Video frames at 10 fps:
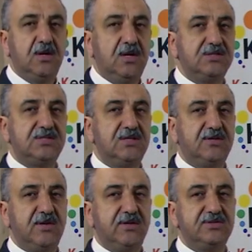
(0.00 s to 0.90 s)
Less than
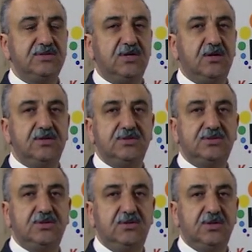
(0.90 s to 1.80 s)
$1,000.
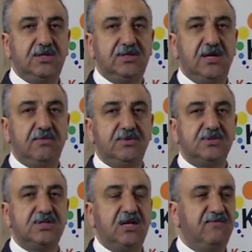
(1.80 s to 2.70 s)
You can help
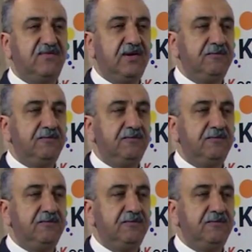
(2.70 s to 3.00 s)
yourself.